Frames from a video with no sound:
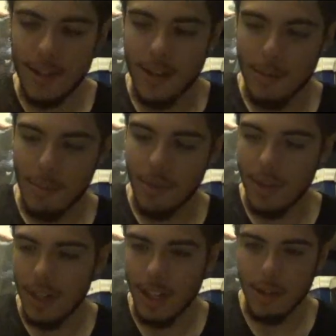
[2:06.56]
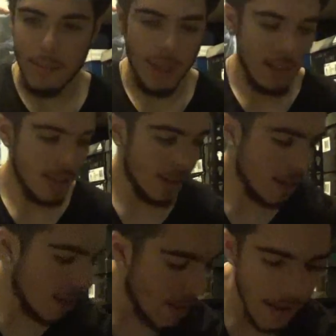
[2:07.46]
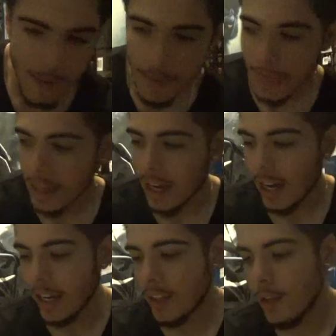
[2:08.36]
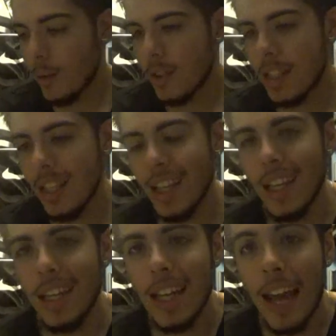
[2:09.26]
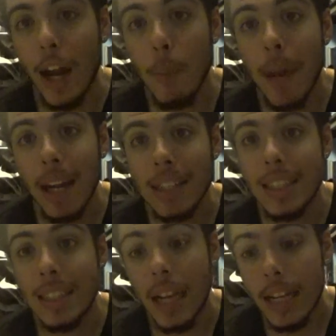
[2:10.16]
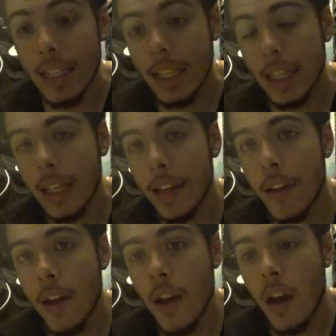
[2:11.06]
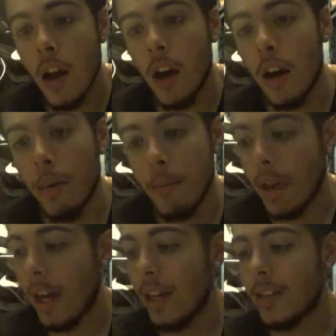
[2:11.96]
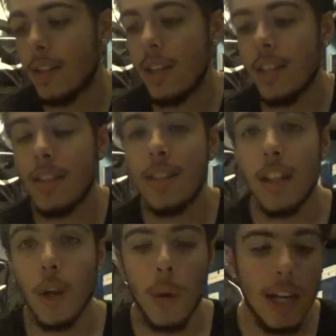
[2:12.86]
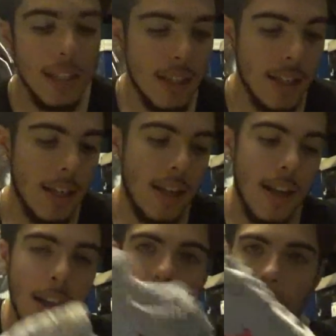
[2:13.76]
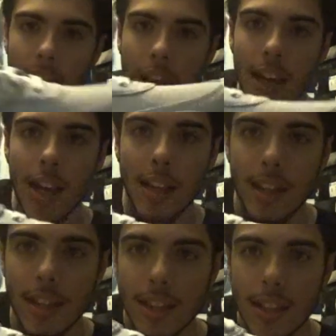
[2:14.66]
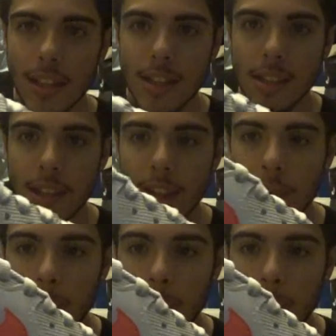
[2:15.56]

are pretty amazing. I used the Air Max 90 as the silhouette, and this is it.